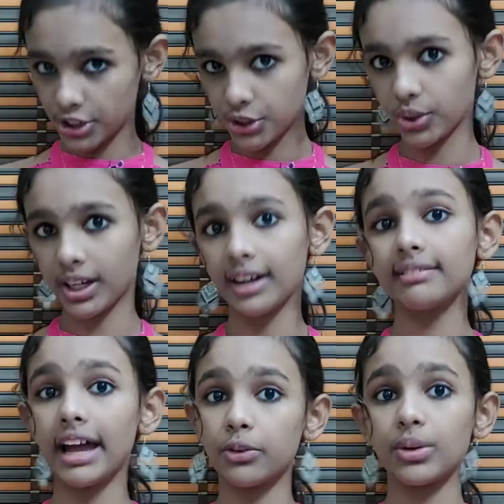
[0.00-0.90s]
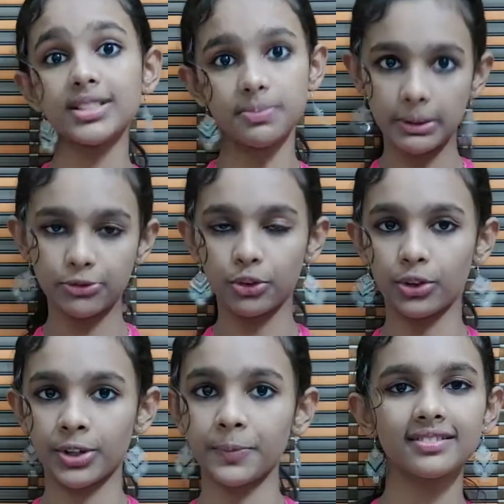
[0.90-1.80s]
sugar that was
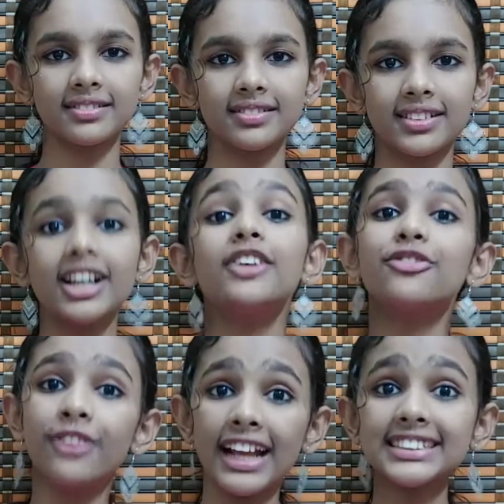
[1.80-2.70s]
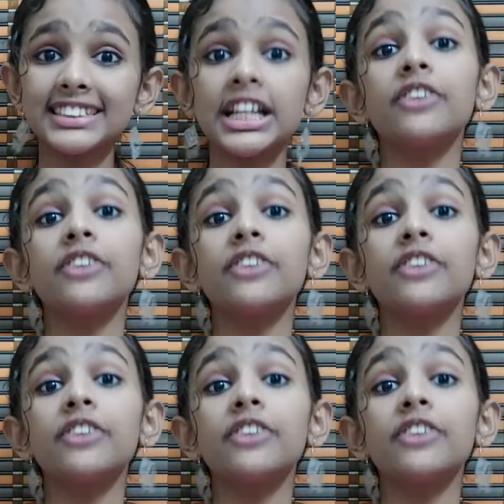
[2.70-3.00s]
before. Friends,